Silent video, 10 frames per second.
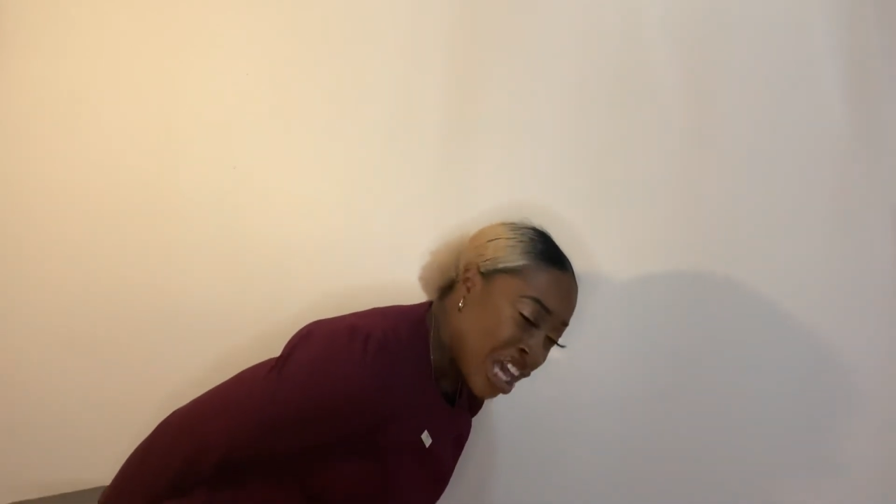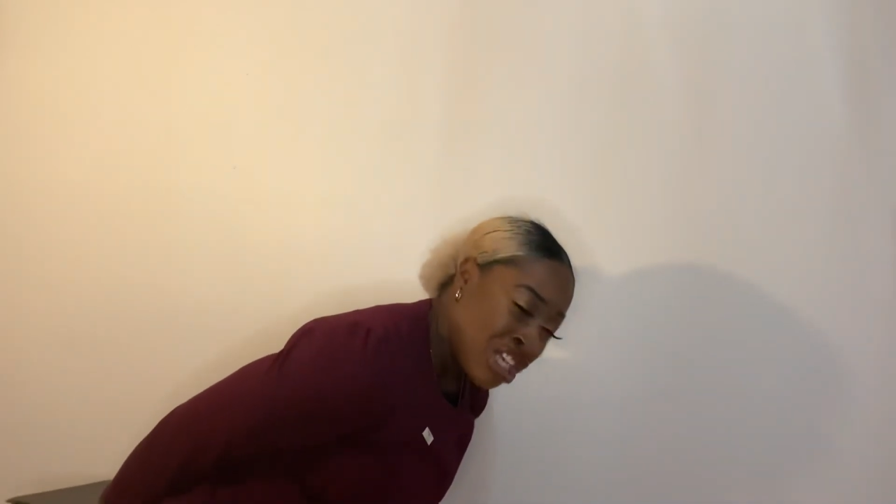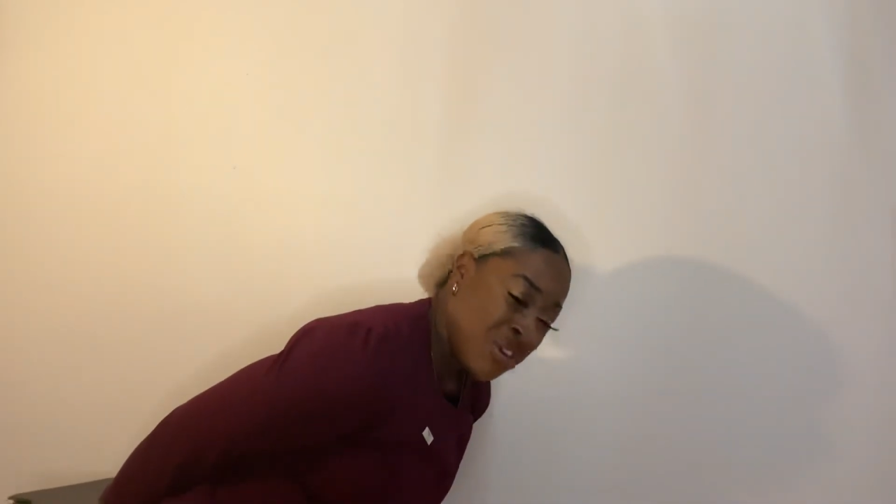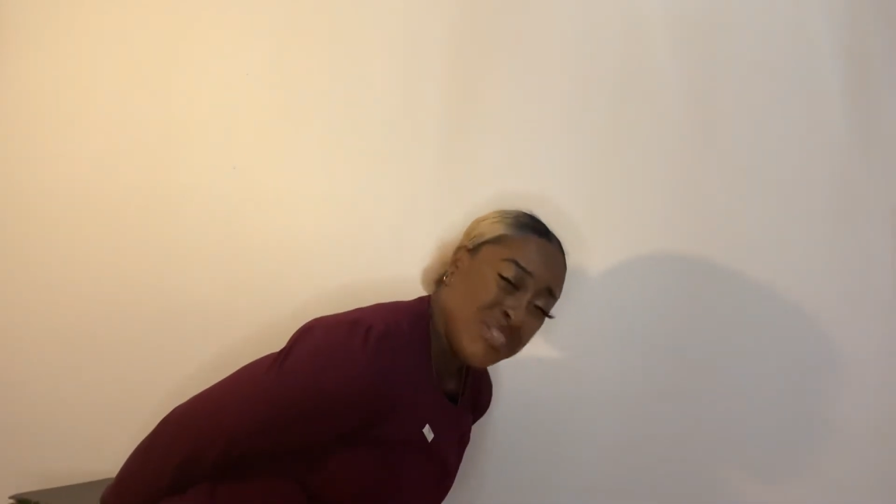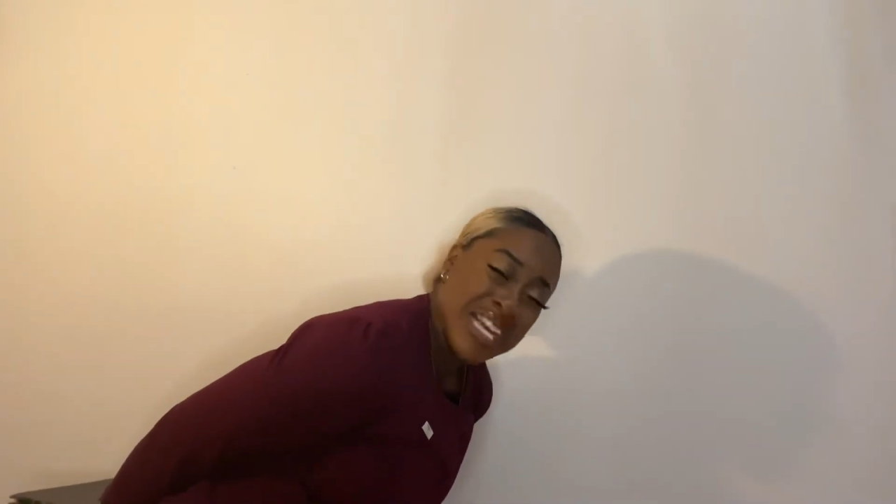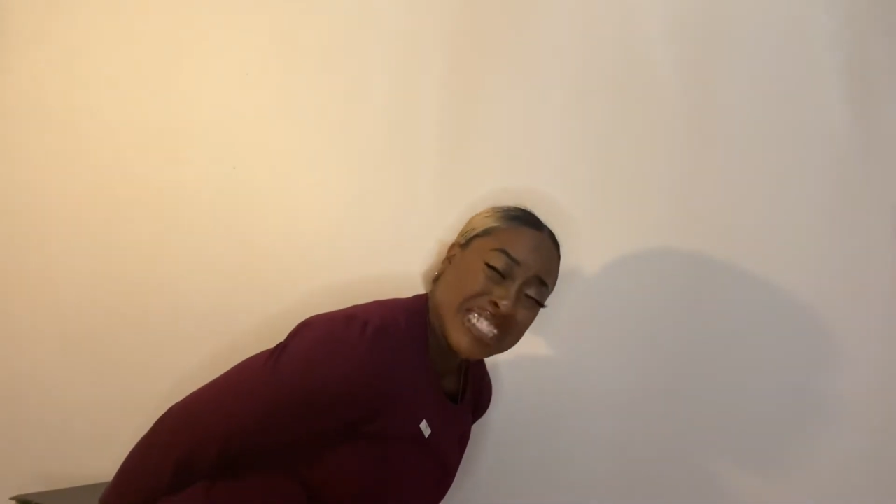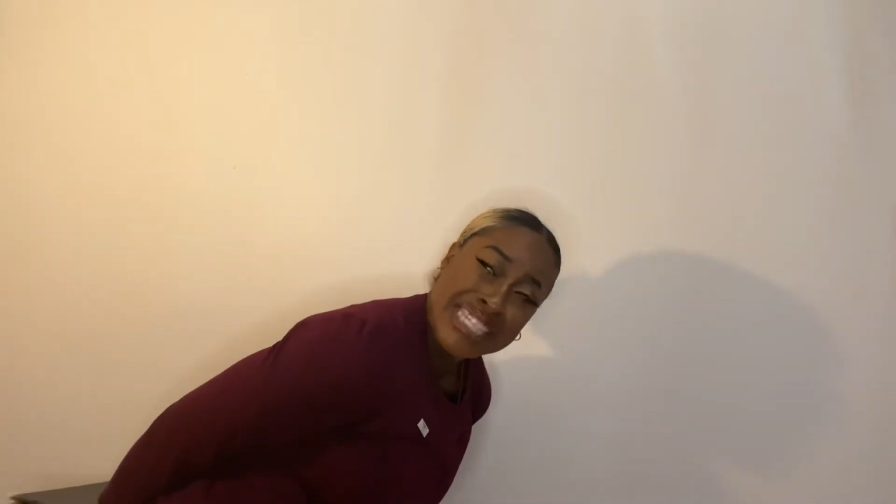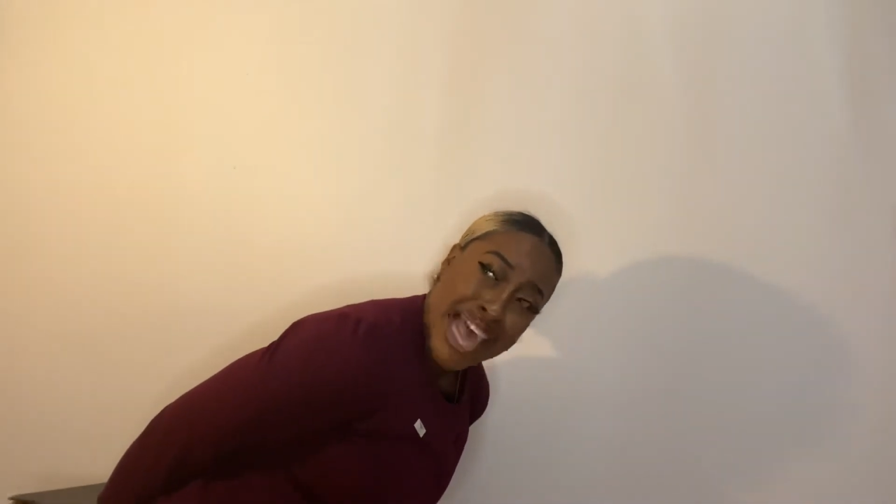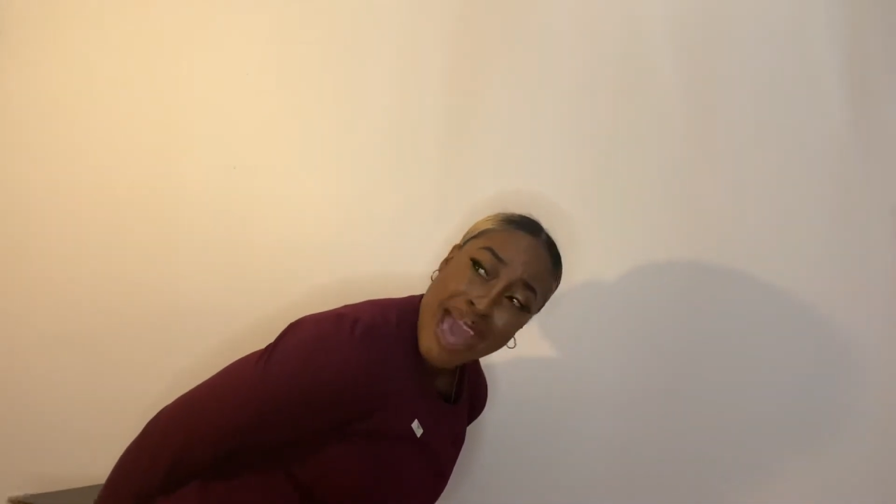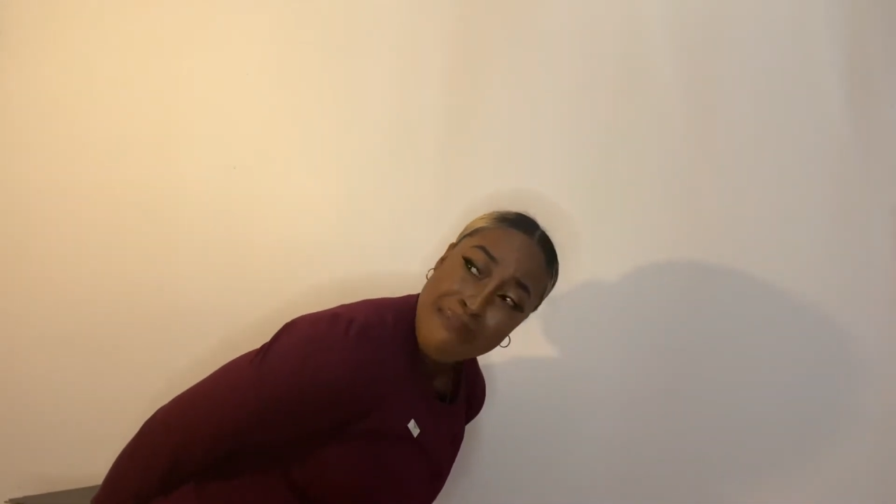You just
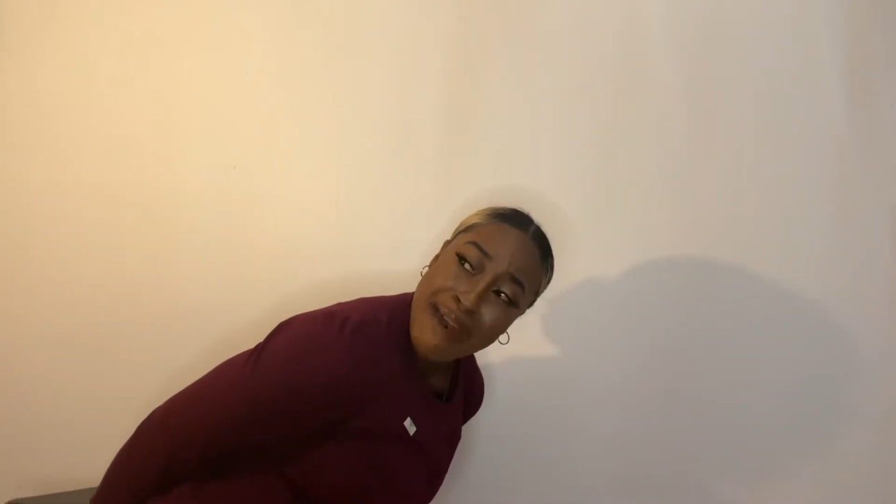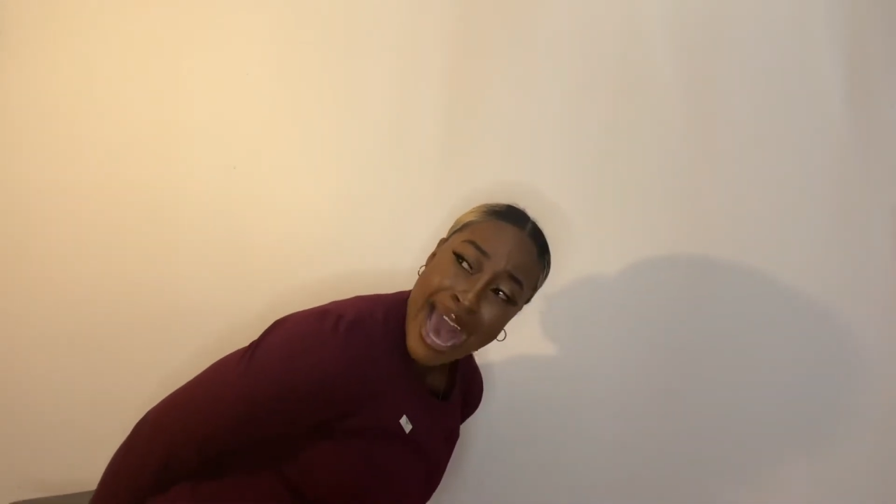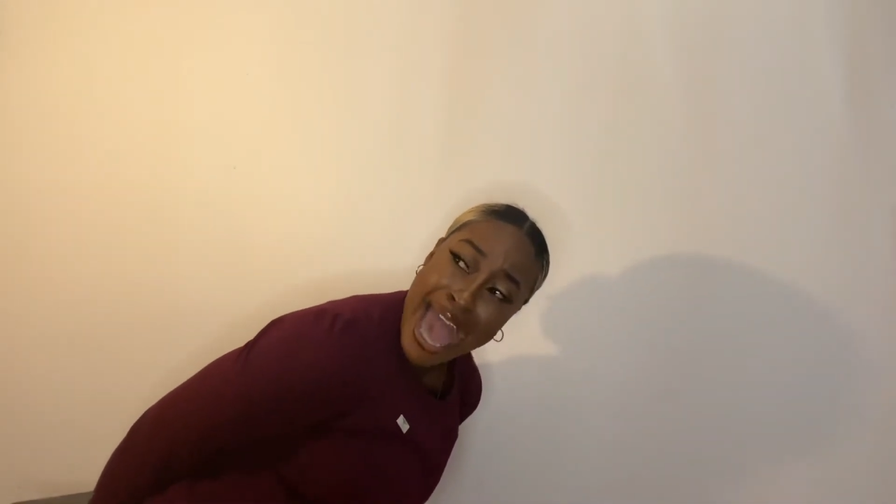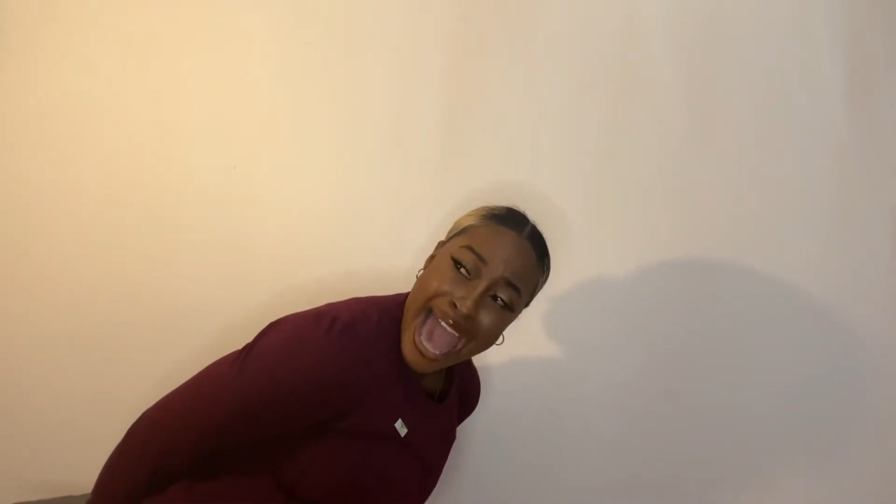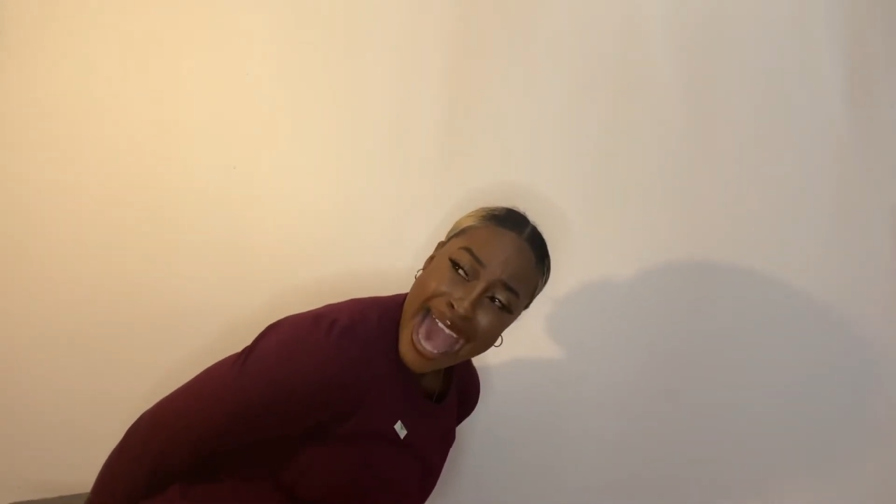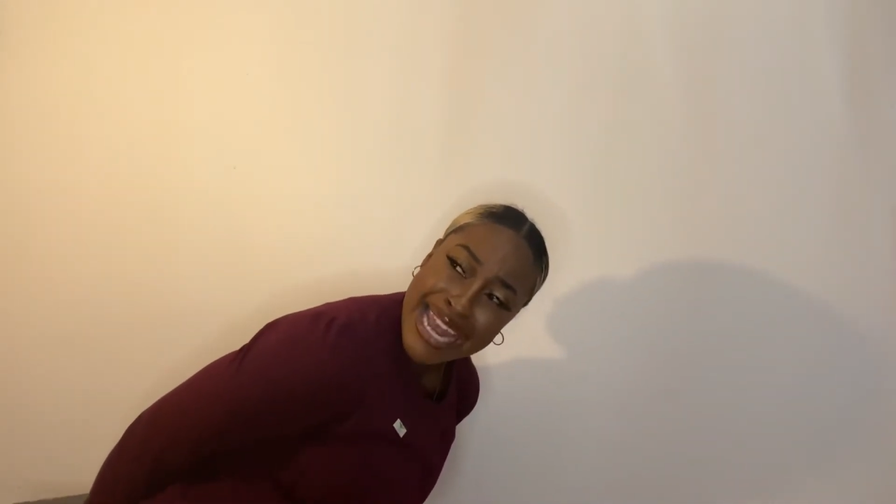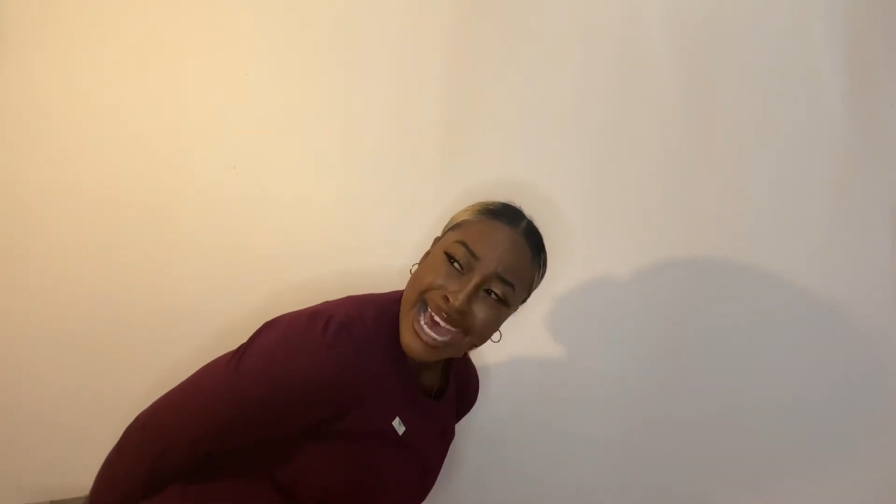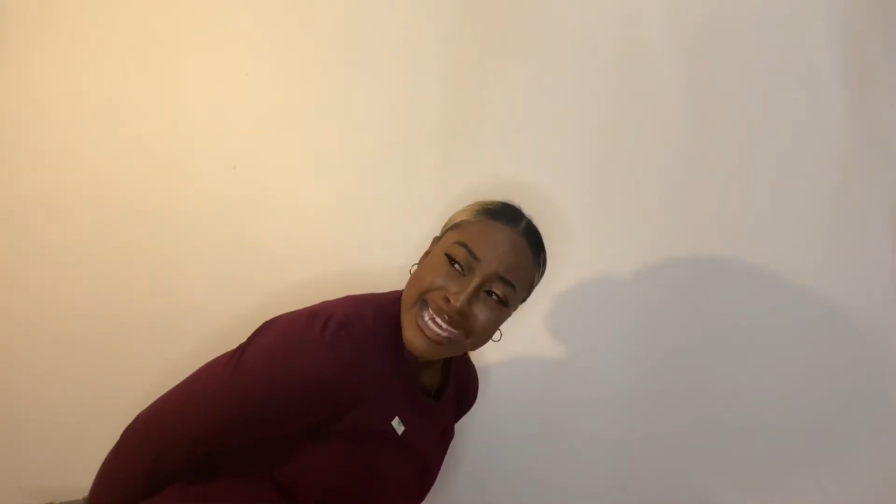slammed my head